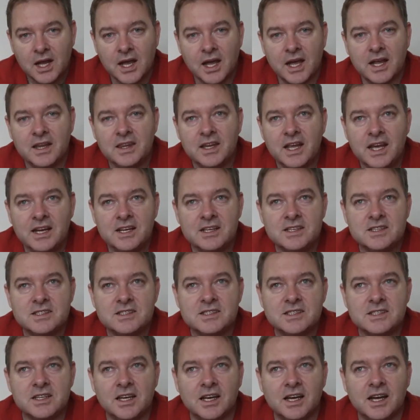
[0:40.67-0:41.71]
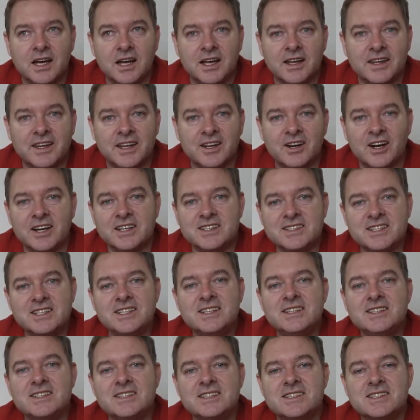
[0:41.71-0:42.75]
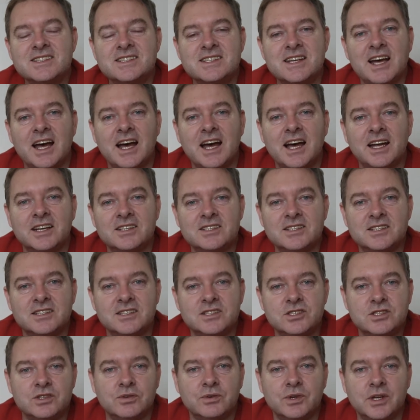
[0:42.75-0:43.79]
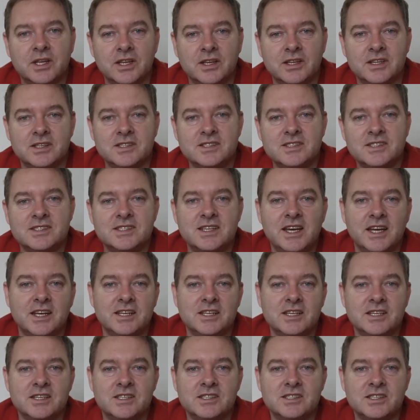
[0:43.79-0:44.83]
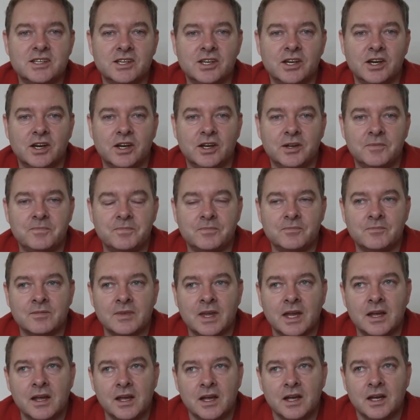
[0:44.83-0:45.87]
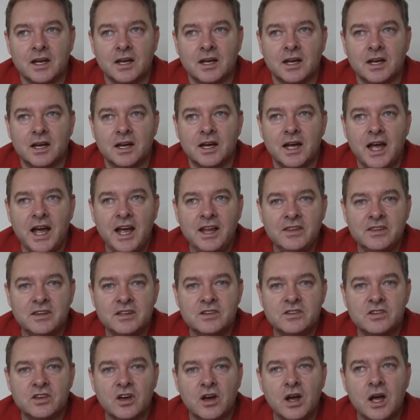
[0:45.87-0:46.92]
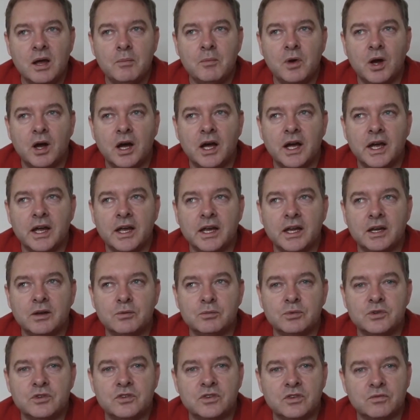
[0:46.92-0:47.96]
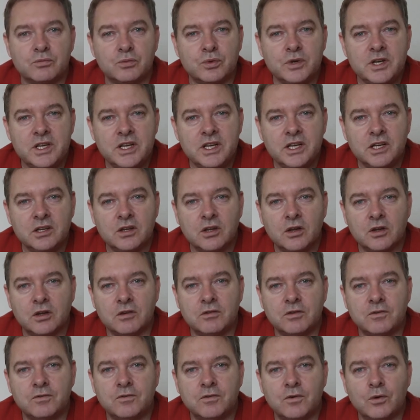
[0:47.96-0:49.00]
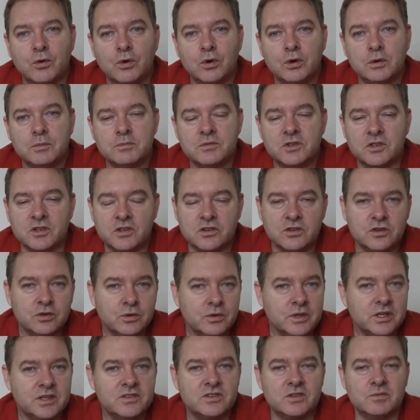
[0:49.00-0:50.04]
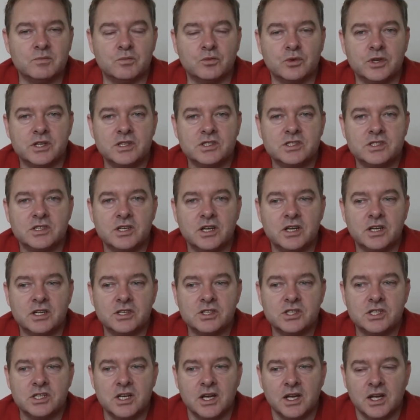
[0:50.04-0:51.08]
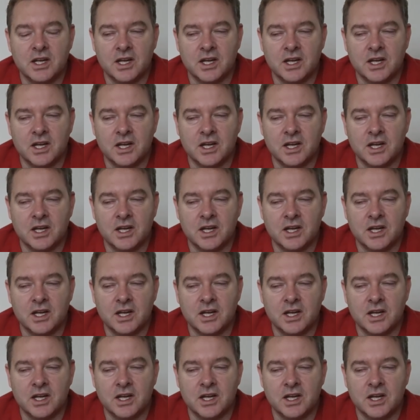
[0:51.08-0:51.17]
And that is that I didn't start doing this 10 years ago. At the time, I was reading a lot of forums and doing some research,